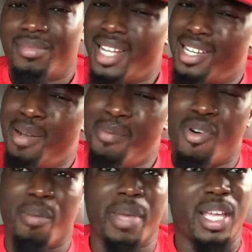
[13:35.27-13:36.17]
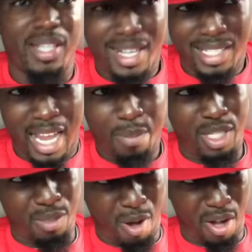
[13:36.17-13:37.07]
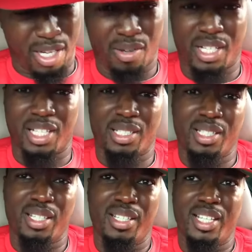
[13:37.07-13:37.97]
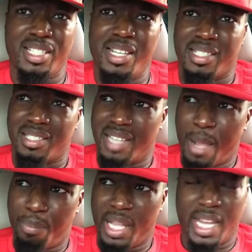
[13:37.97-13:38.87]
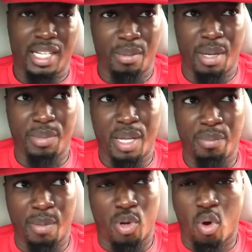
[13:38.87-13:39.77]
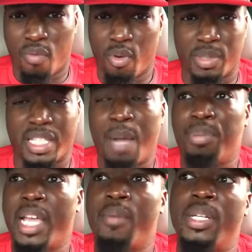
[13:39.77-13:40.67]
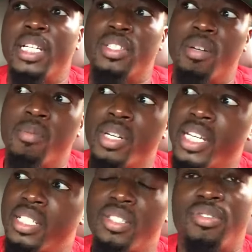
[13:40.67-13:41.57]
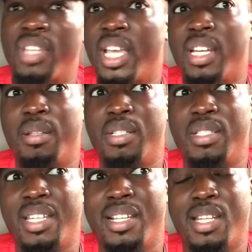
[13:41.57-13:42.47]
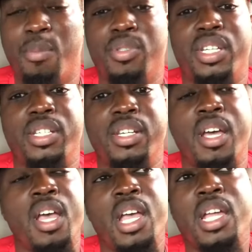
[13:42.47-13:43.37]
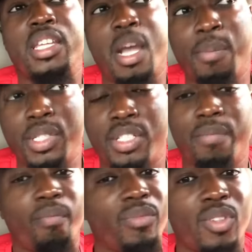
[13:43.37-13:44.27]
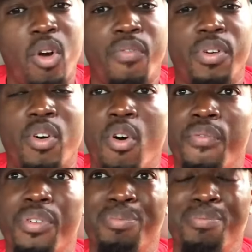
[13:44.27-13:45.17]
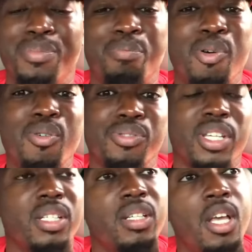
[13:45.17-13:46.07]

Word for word: Like, come on, man, niggas gotta be smart, yo, because these, these, niggas is not playing. Them dumb, dumb, dumb courtrooms is not playing with niggas no more. Niggas is seeing seeing double digit numbers off of off of bullshit.